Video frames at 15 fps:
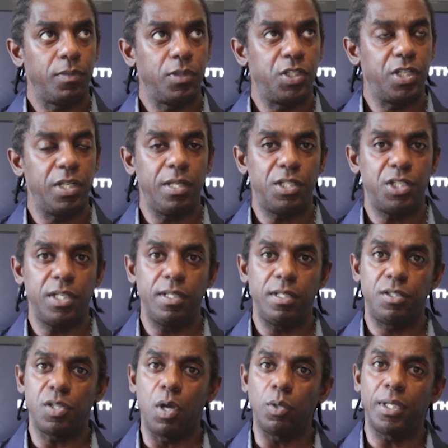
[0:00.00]
she
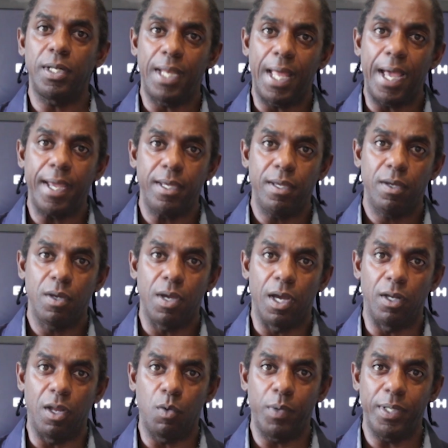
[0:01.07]
told a lie
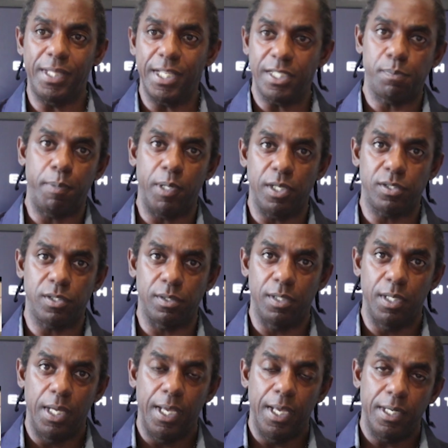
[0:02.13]
along with this person.
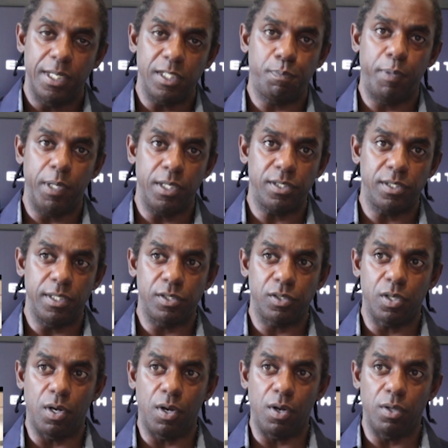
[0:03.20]
This person is
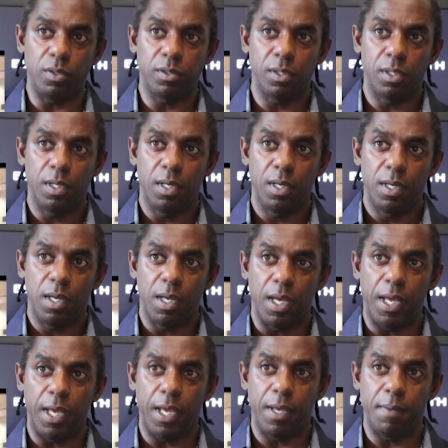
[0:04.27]
called
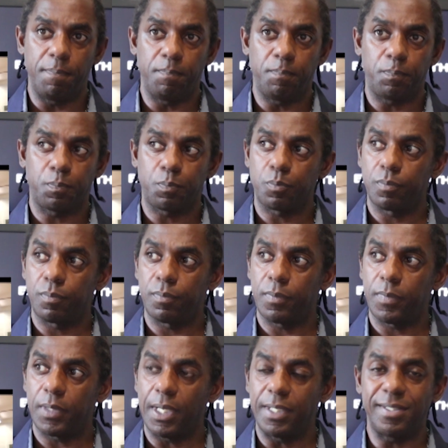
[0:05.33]
Seb
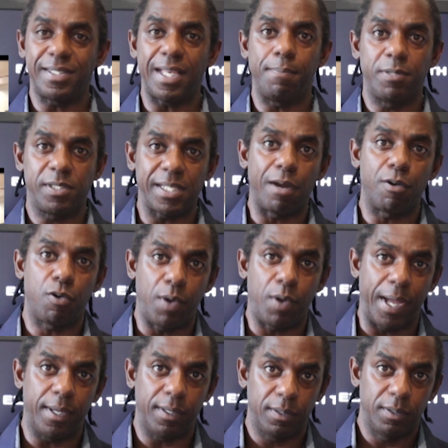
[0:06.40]

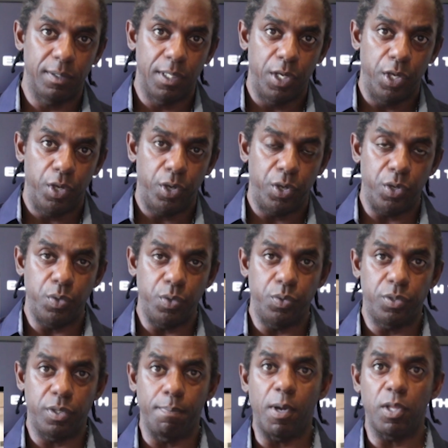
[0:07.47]
Sarawat, who
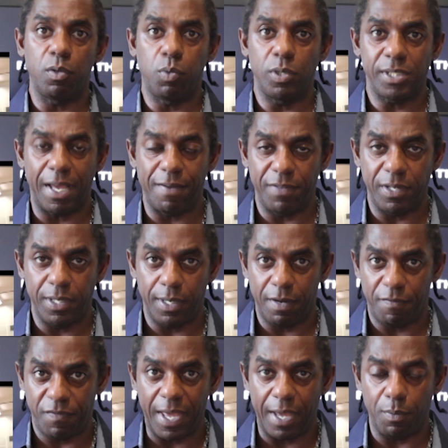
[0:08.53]
the mother was having an
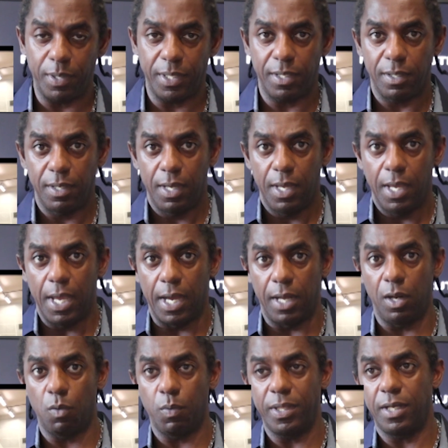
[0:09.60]
affair with,
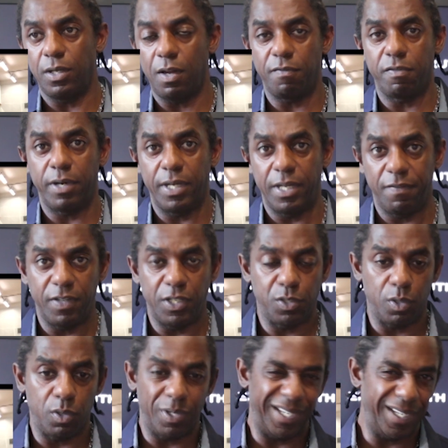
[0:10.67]
along with another individual.